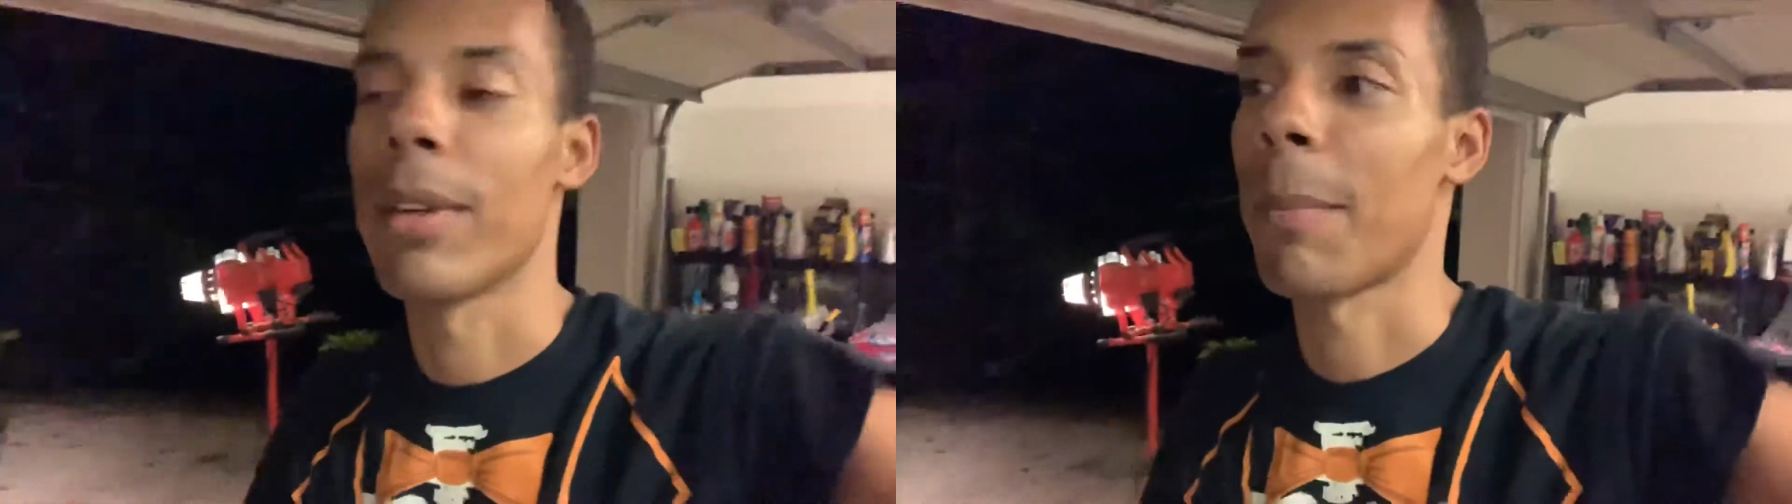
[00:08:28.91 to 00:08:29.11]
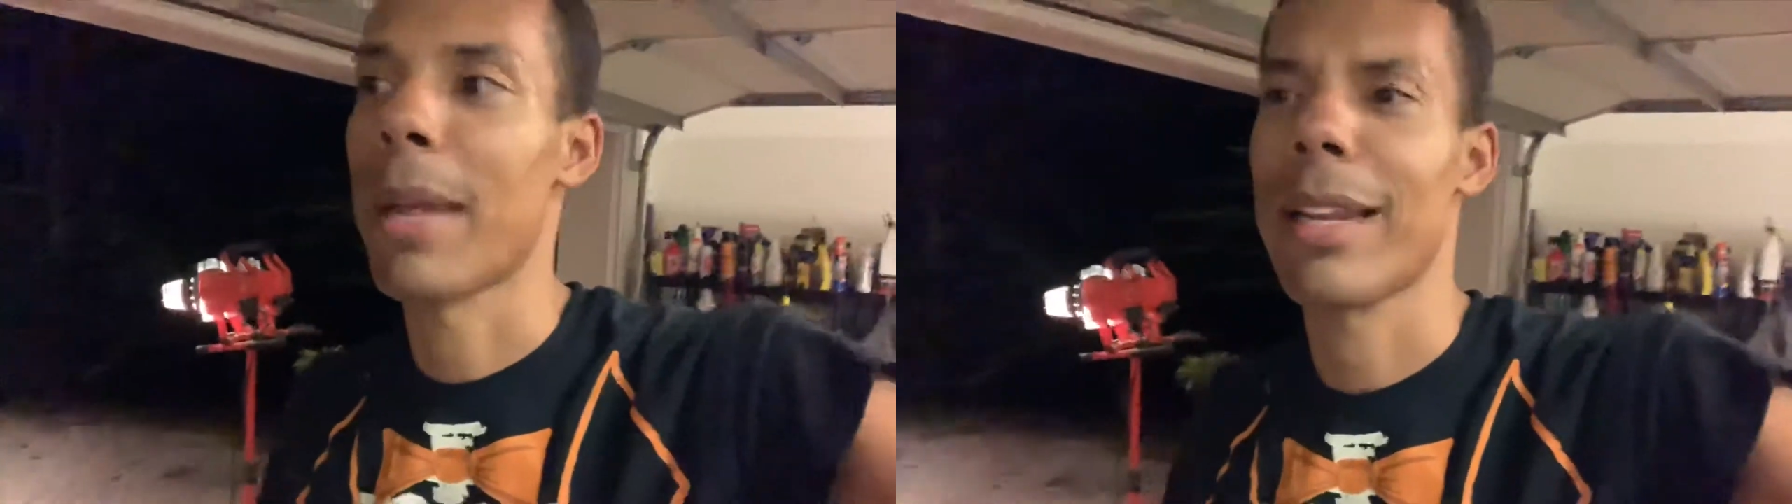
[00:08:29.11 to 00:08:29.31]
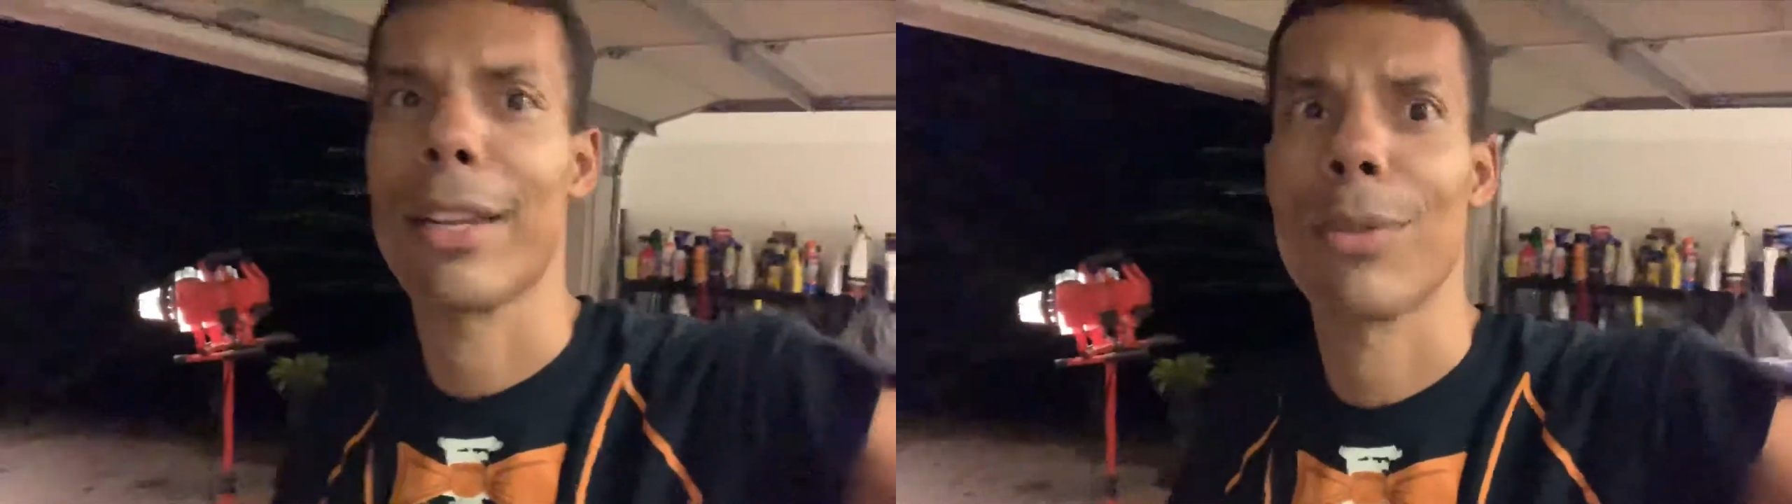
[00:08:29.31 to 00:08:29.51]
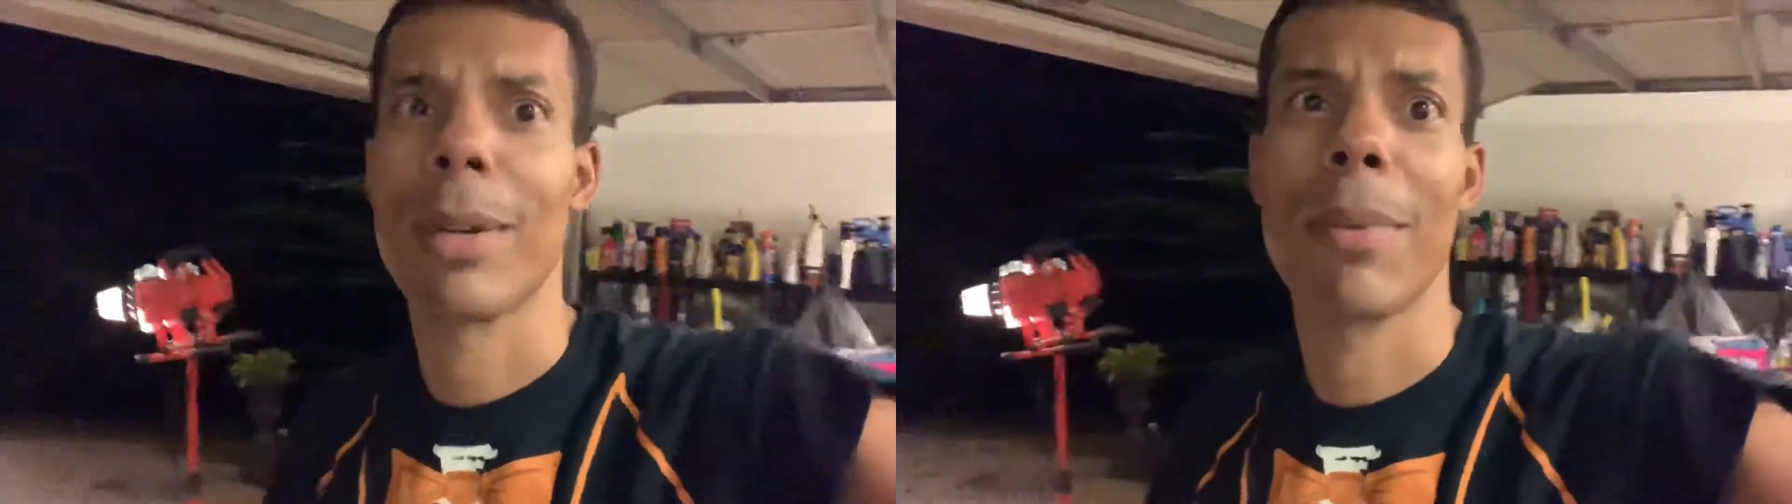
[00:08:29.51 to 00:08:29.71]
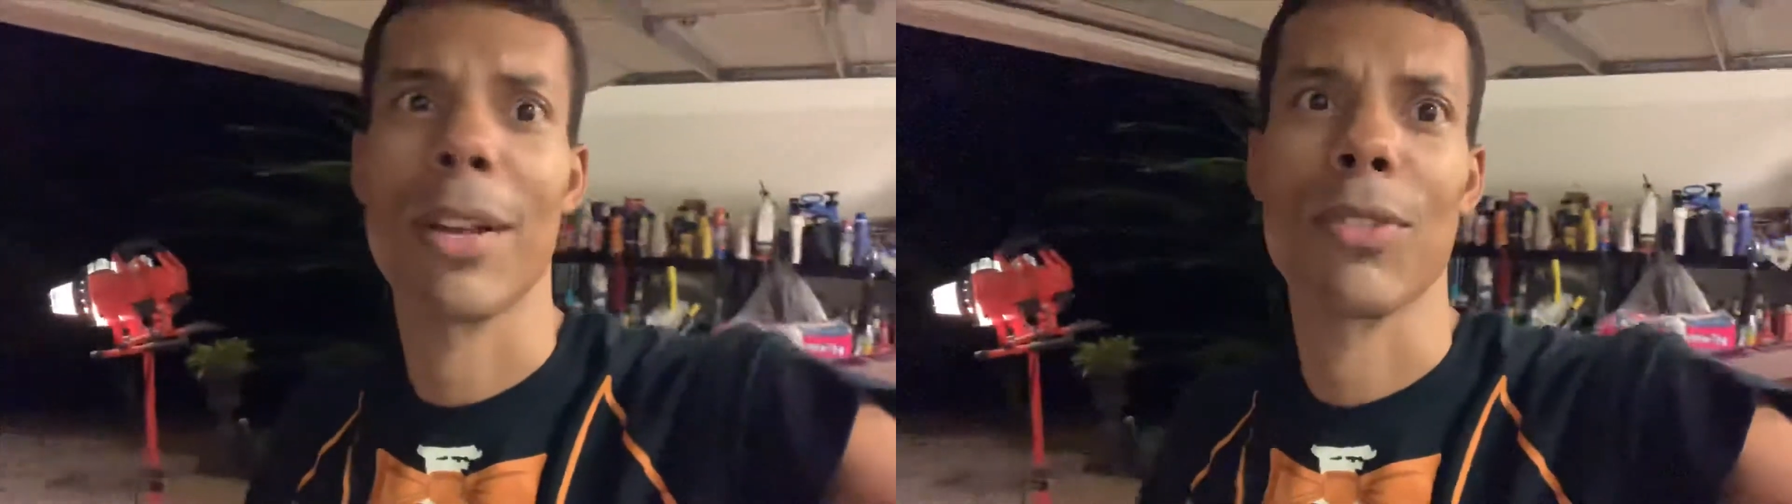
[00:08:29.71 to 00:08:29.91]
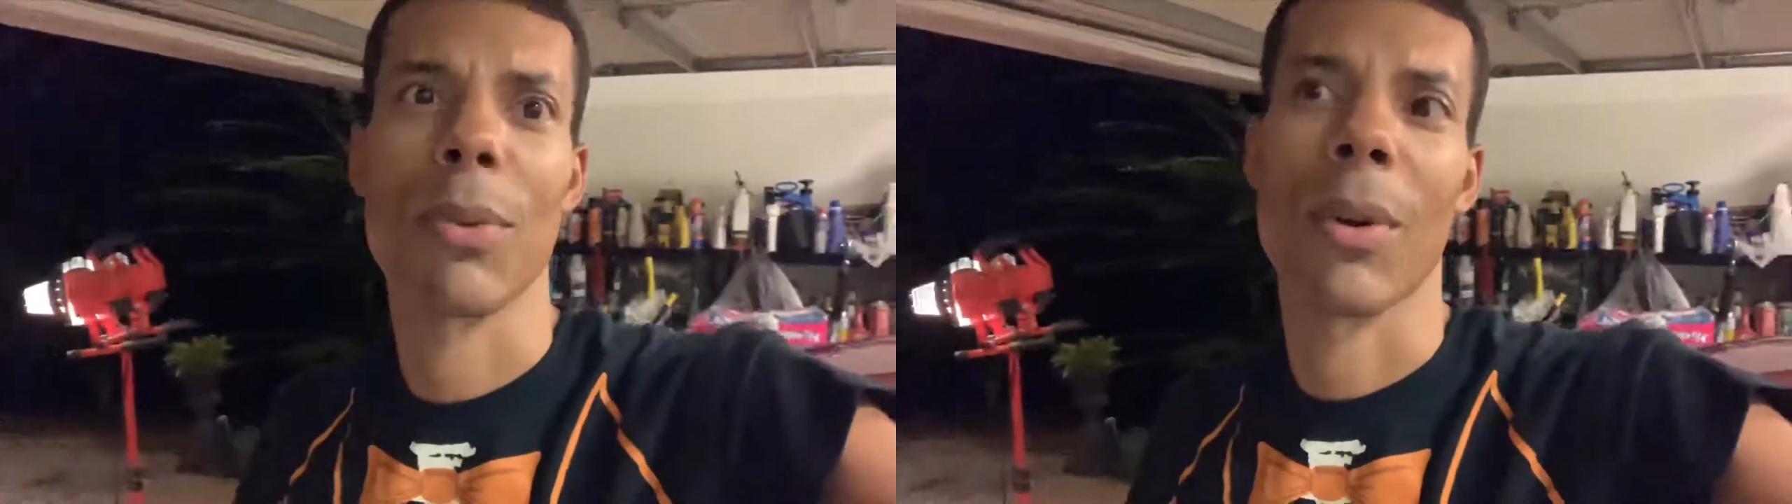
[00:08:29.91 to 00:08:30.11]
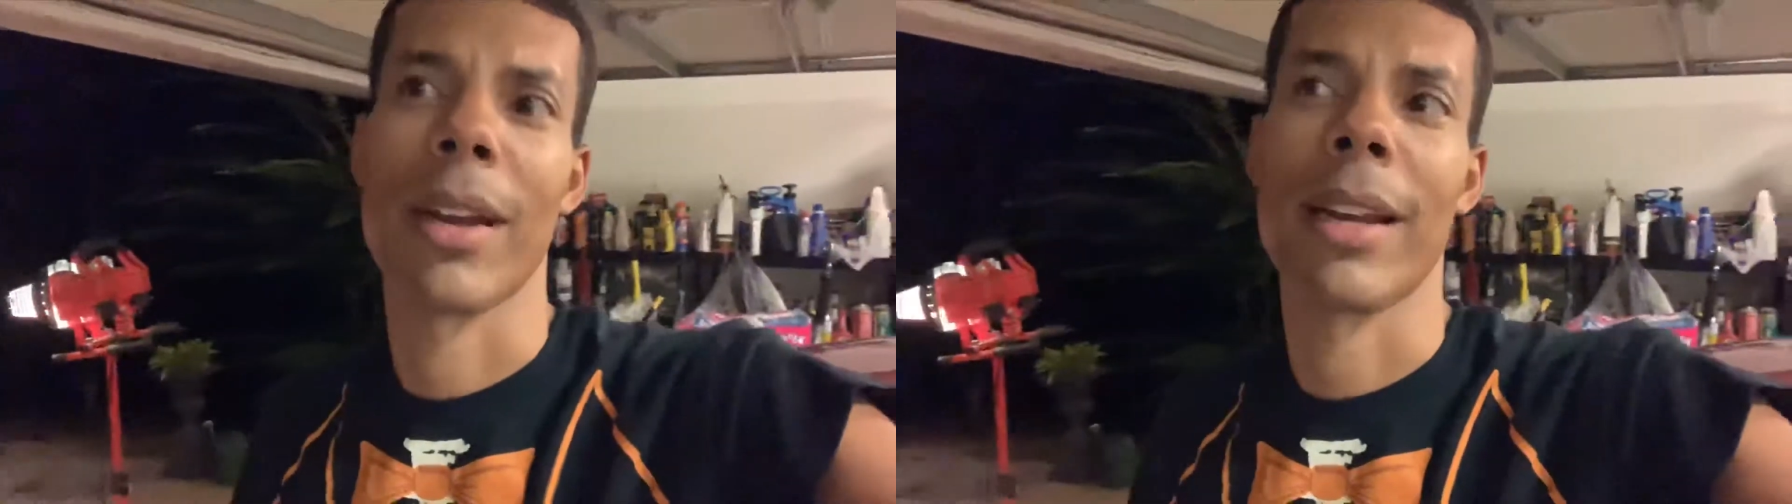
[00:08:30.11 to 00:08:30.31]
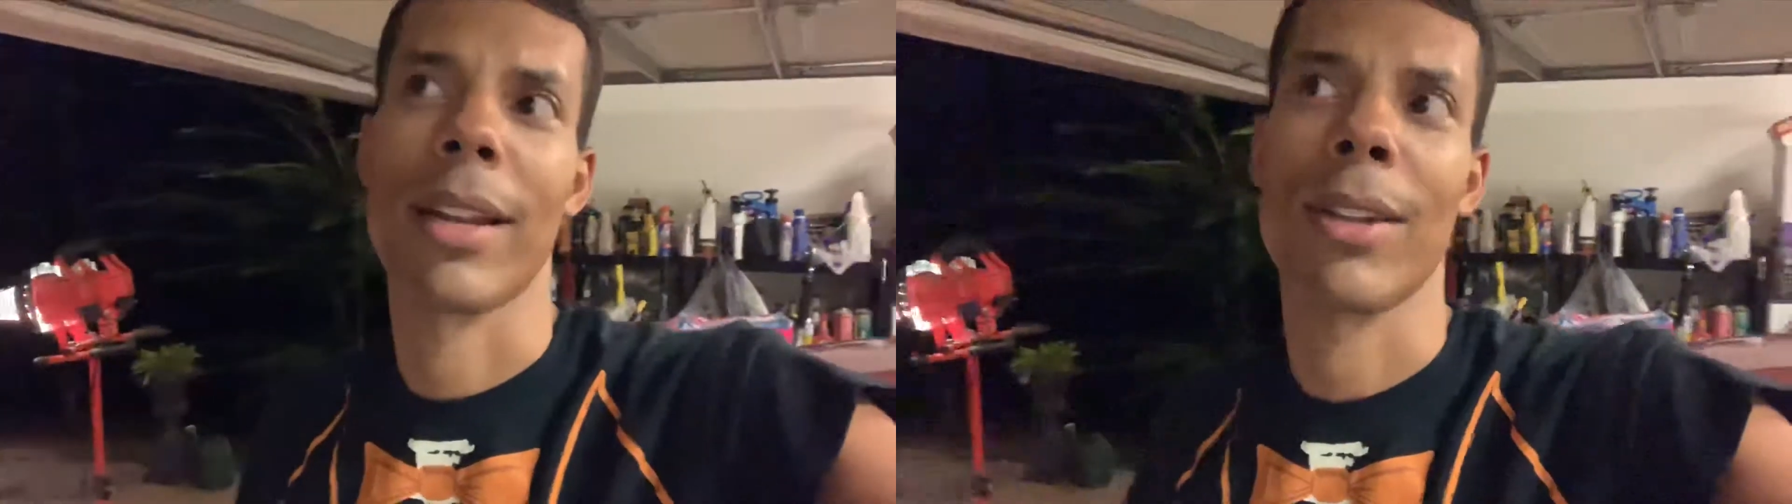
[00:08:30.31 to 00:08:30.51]
I paid like 20 bucks for it,
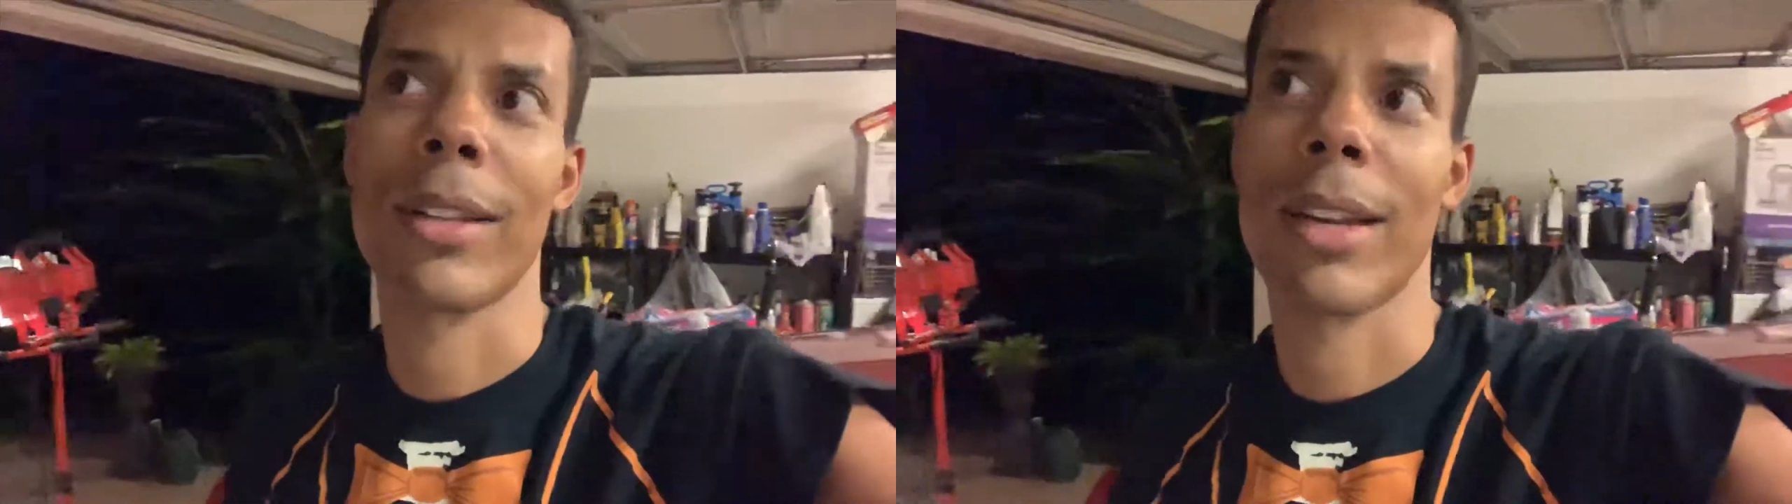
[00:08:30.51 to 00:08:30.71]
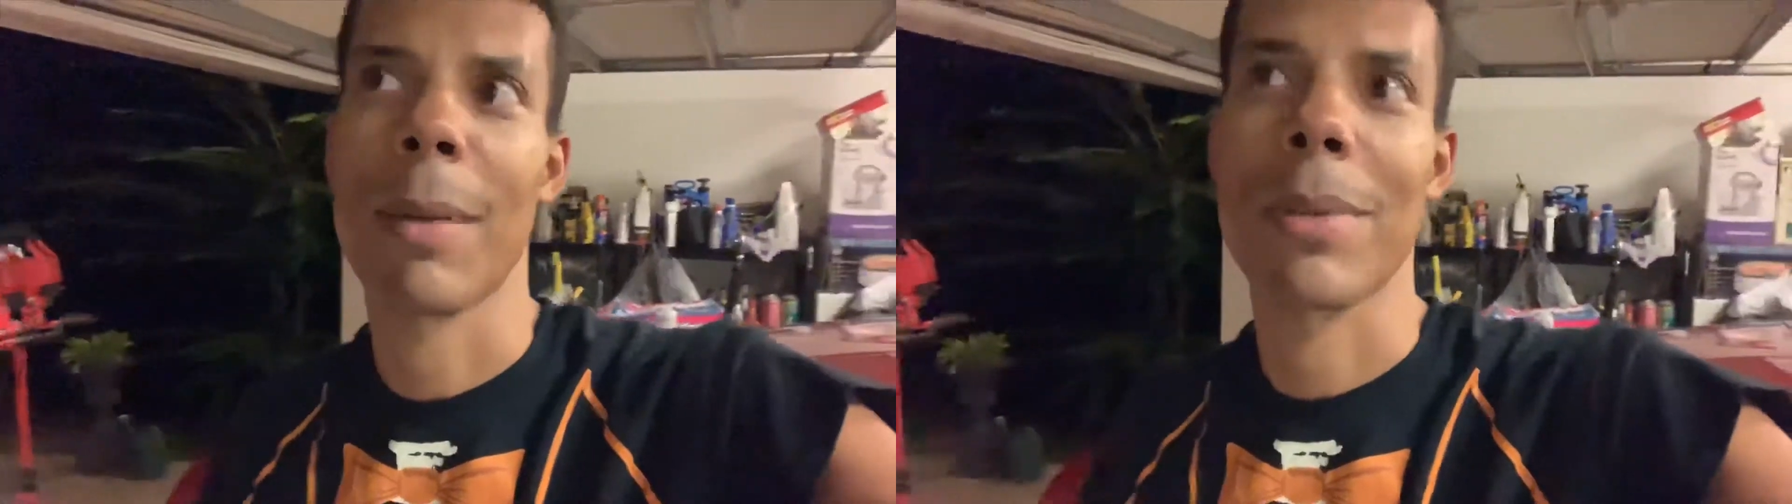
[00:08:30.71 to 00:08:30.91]
and I looked it up.